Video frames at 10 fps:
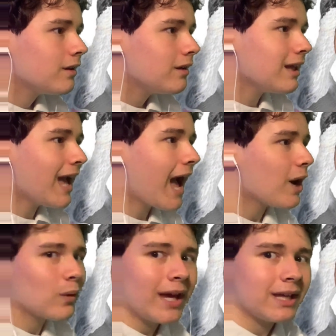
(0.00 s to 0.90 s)
Yeah, I
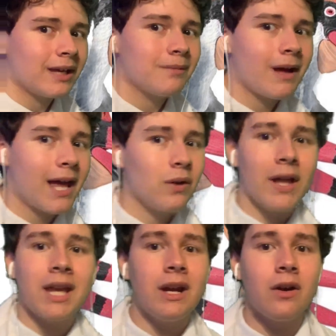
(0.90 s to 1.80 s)
don't like it. I don't
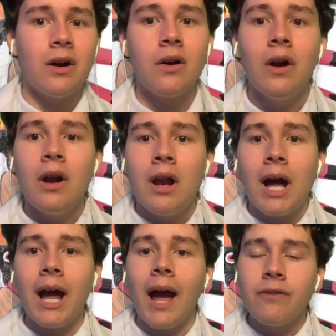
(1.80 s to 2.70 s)
like it at all.
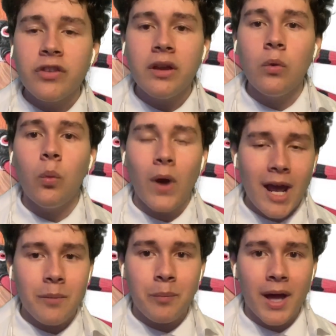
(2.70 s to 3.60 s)
I've seen
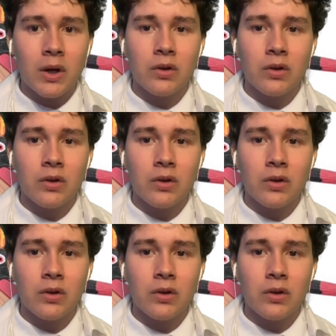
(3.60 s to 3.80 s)
way better